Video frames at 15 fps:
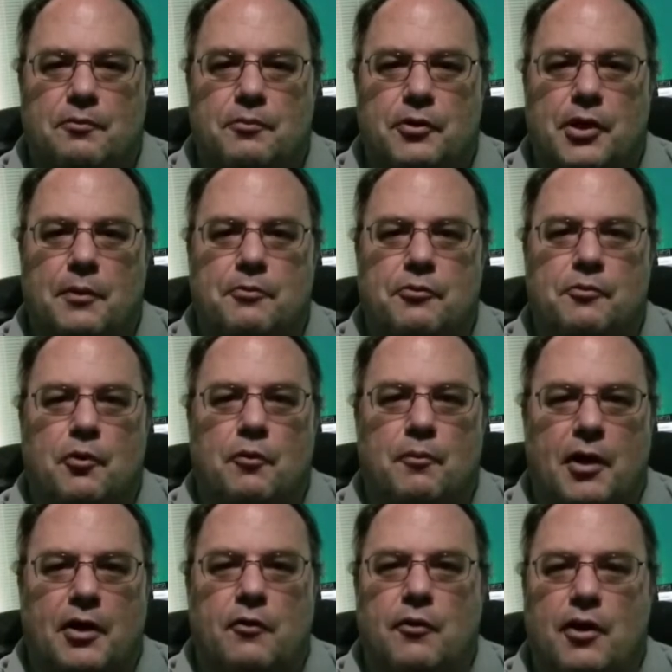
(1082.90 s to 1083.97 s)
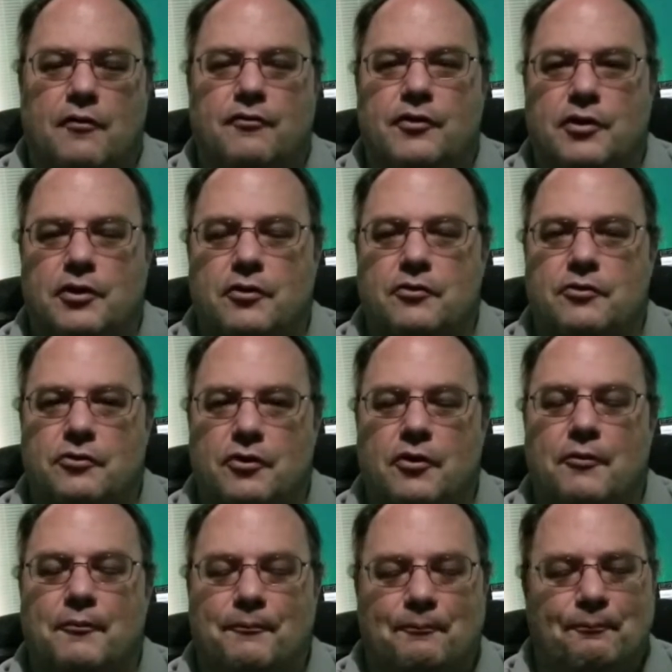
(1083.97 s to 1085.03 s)
put up some more Minecraft videos.
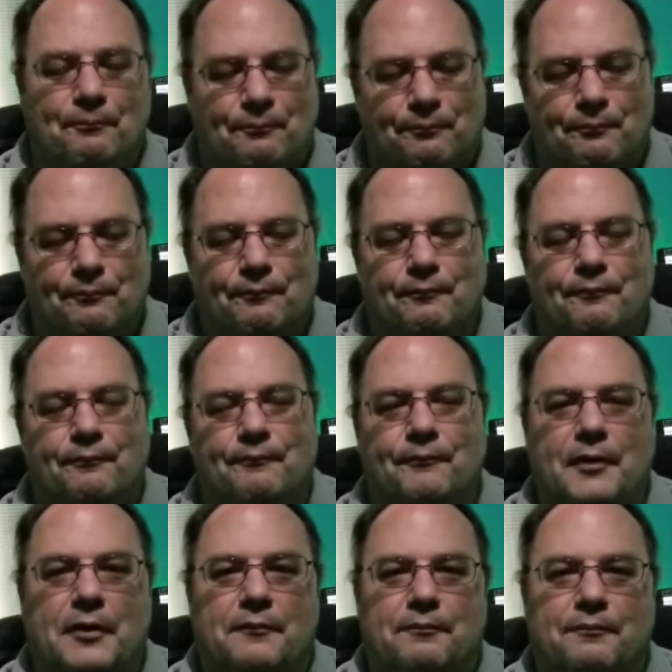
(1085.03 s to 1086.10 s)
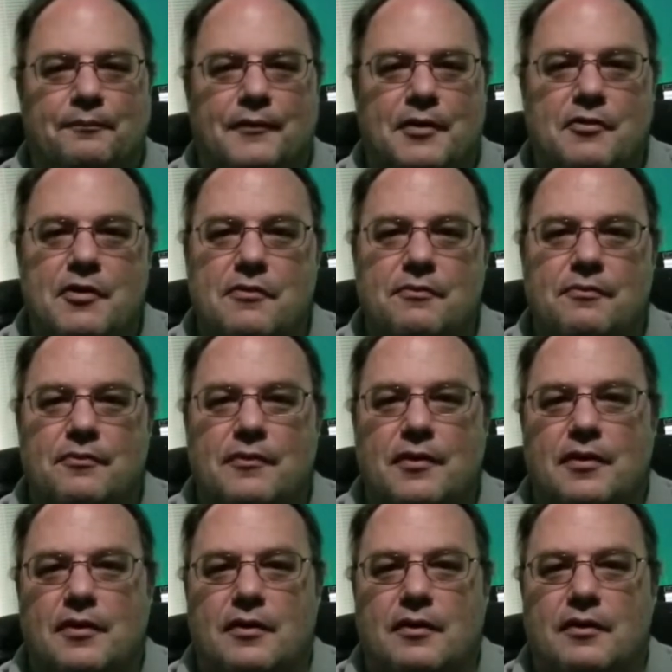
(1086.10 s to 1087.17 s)
So, but that's it.
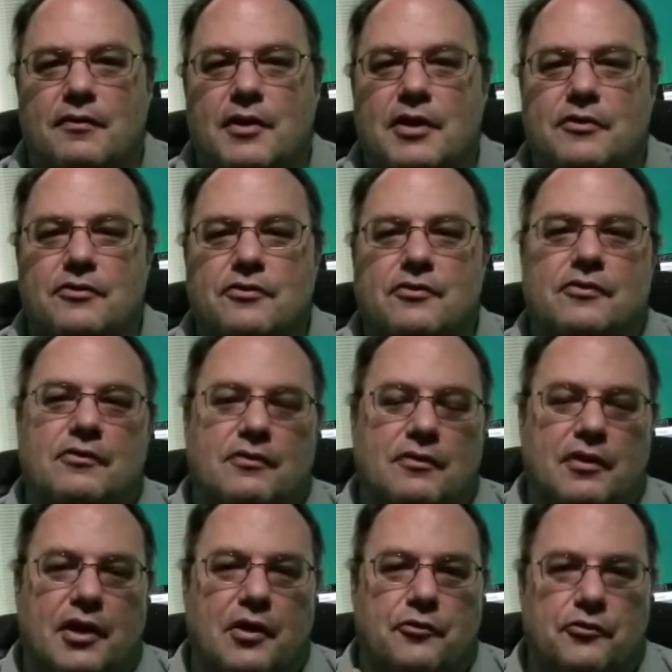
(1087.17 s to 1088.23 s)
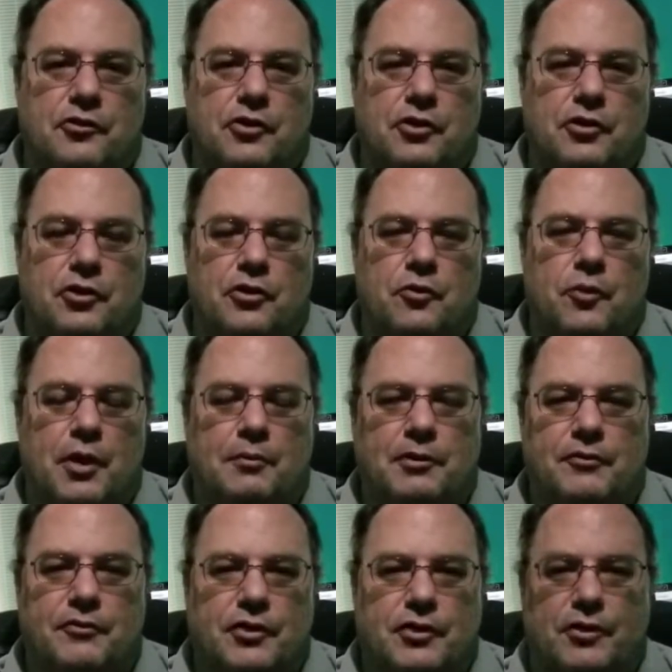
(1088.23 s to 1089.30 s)
Thanks, and I'll see you in another
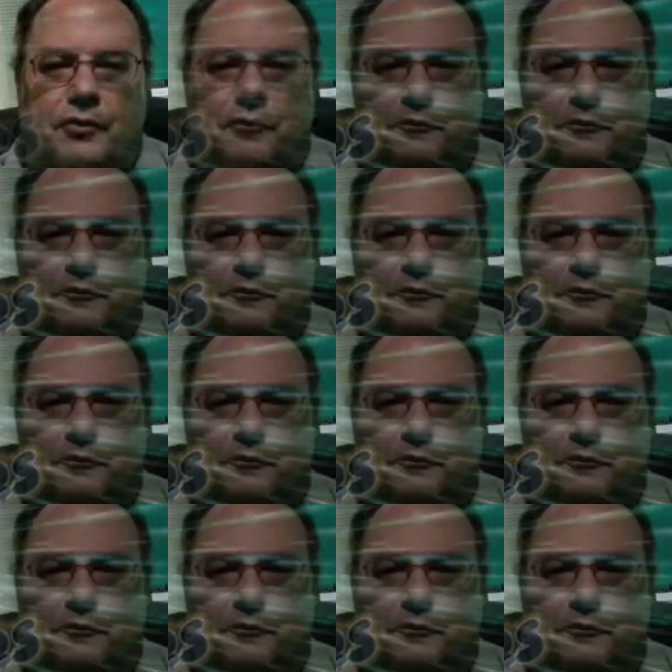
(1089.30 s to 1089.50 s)
rambling video.